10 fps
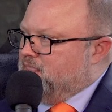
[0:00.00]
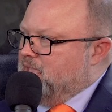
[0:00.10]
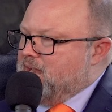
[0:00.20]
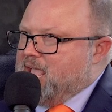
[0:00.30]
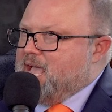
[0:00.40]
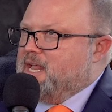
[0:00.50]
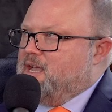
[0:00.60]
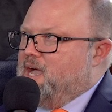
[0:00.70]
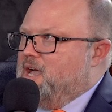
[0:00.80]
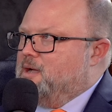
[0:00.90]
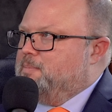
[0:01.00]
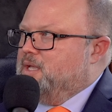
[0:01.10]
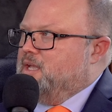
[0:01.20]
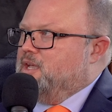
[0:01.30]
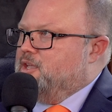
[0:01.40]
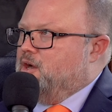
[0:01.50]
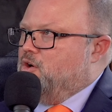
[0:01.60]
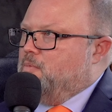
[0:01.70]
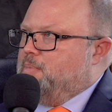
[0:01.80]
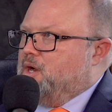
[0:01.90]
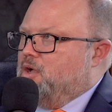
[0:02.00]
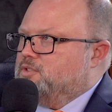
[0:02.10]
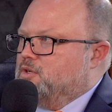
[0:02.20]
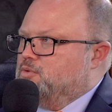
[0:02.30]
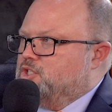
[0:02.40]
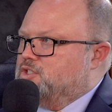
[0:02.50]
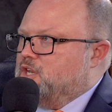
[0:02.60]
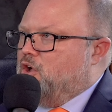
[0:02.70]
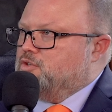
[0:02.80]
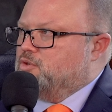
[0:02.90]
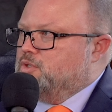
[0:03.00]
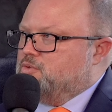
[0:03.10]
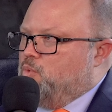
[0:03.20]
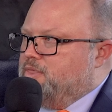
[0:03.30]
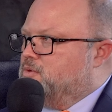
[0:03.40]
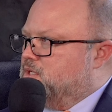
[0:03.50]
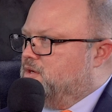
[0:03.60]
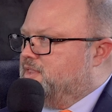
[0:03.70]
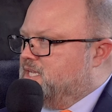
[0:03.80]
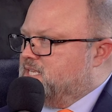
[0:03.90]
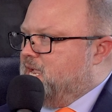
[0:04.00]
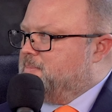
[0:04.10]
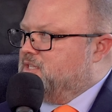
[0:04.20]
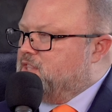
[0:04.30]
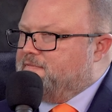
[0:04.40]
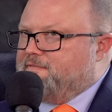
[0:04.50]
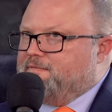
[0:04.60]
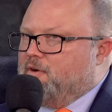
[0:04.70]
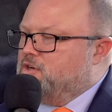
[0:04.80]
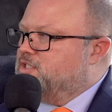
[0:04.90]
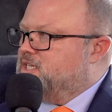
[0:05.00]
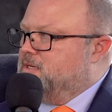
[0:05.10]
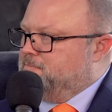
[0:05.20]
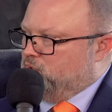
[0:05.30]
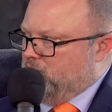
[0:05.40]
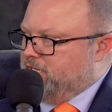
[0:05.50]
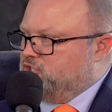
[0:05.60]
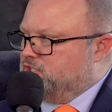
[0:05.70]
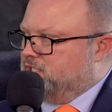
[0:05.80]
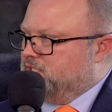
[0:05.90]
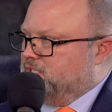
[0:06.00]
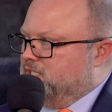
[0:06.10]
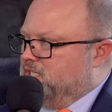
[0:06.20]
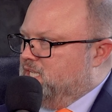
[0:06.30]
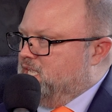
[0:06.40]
That add up, you know, but also just also it's when those little things happen. The first impression yes.